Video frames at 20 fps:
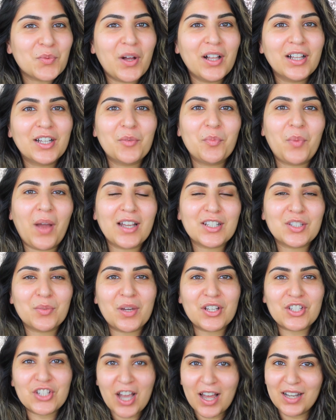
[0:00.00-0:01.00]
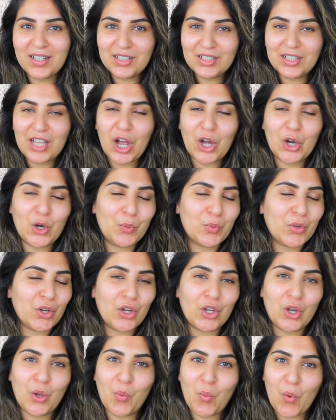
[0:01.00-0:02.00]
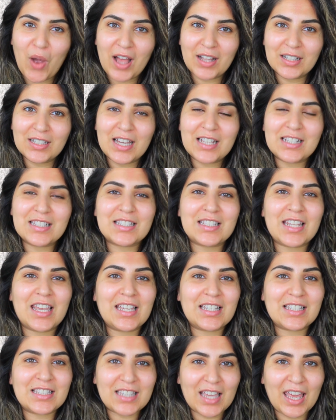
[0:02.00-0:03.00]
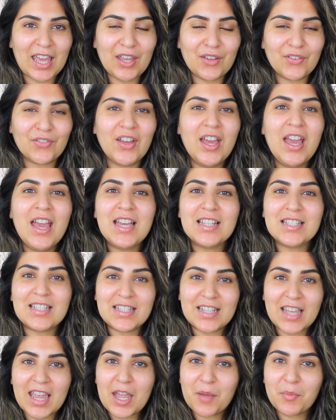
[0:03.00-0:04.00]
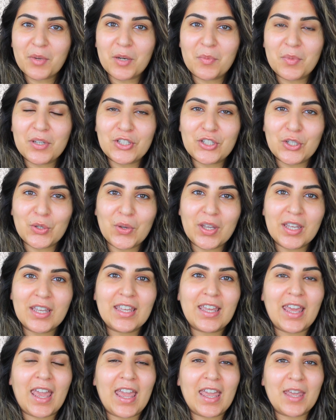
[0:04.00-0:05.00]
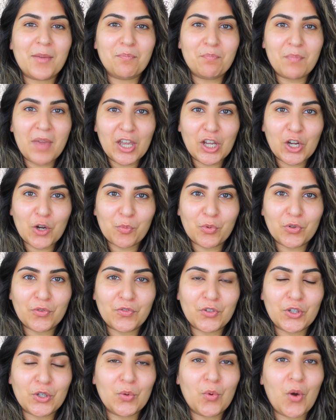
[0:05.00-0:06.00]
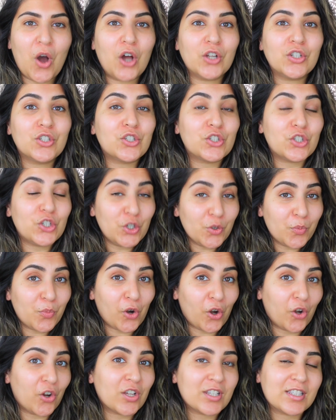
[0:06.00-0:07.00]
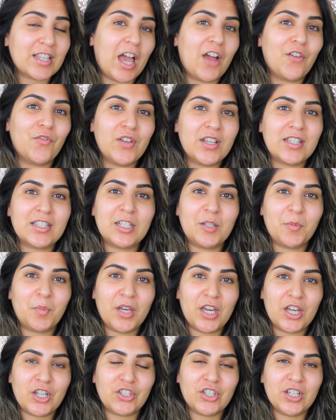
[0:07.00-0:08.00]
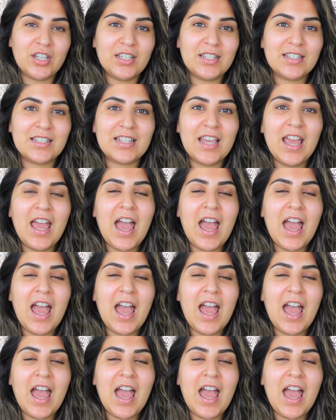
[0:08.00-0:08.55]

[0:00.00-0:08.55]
welcome back to my channel. I hope you all are well and staying safe. Today I'm going to be doing a makeup review on two products that I recently purchased,